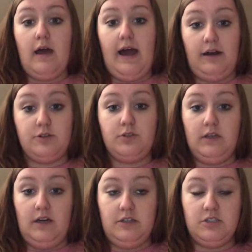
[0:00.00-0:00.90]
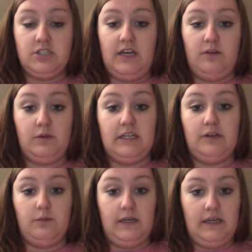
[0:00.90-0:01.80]
actually understand what they
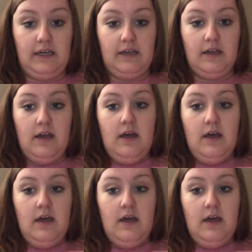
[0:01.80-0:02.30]
are reading.